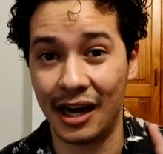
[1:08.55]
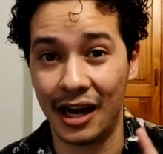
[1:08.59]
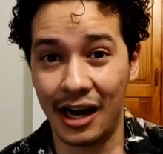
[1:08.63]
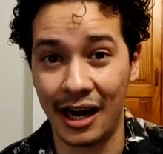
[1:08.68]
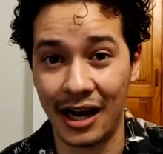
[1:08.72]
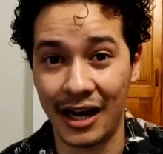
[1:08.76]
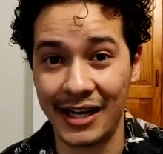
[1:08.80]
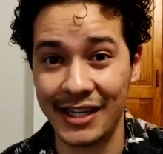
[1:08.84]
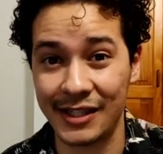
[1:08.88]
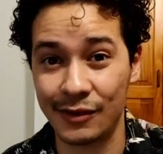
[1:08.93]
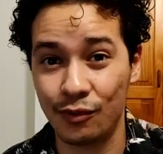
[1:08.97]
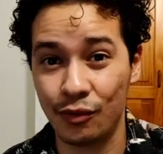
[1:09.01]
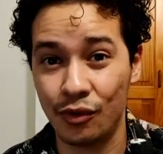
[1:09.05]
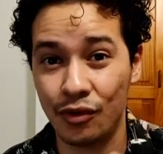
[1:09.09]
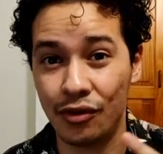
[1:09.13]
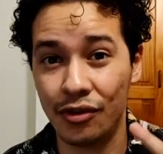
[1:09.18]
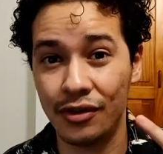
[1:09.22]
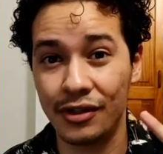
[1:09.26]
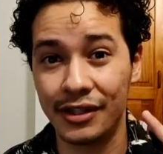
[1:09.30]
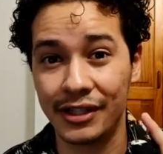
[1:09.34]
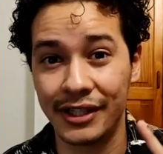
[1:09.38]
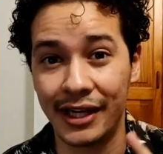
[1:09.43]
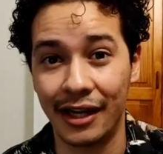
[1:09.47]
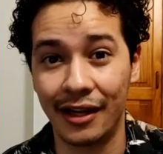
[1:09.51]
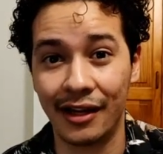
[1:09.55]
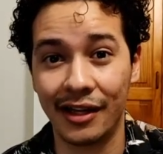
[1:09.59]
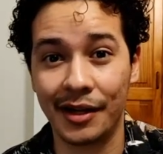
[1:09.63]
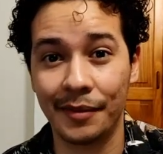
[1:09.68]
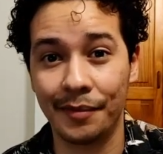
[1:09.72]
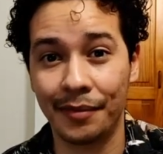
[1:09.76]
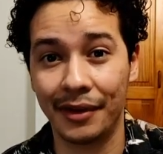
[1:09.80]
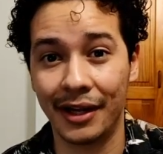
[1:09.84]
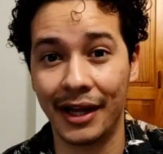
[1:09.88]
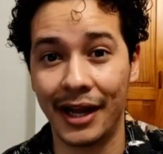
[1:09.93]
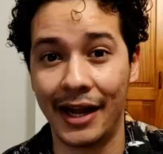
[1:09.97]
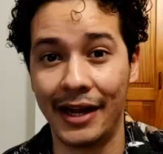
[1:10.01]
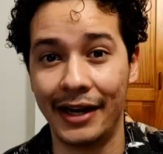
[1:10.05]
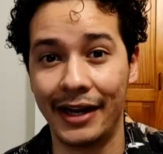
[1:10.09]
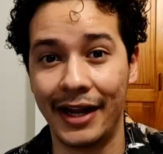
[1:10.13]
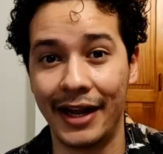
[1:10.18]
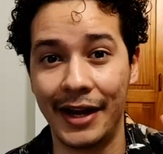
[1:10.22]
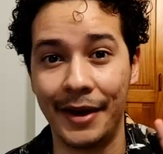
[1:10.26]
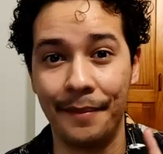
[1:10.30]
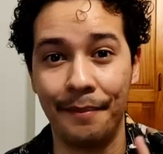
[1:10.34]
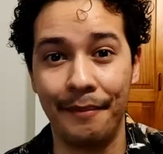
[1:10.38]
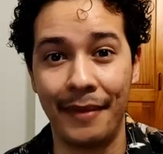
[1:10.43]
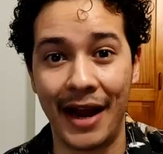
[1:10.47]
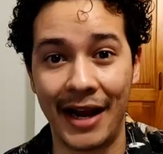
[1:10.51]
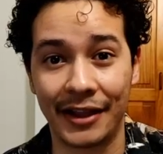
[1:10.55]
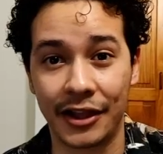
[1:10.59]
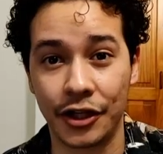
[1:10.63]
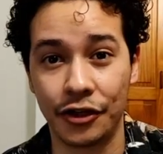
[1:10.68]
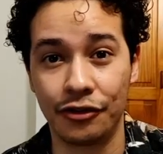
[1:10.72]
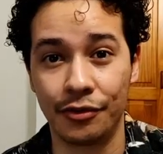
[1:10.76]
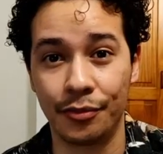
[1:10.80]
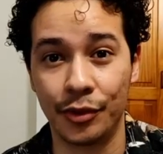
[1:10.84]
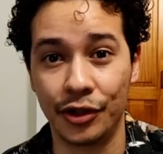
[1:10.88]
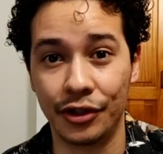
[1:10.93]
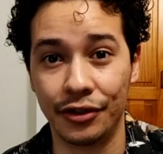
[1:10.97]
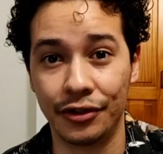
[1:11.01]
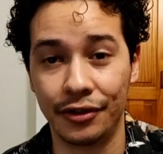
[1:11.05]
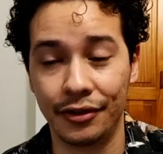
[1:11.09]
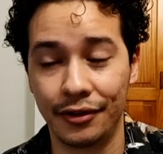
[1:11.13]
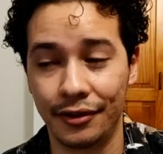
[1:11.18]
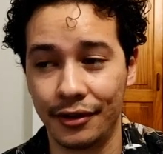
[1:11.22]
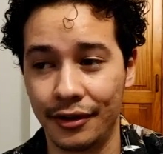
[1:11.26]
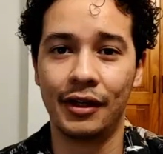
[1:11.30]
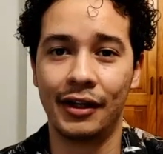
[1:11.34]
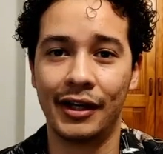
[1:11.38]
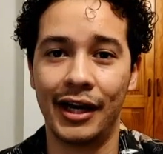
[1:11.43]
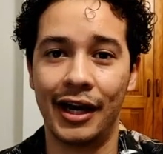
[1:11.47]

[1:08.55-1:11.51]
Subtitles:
Ice War, Delicate Plan, and Magnadramon.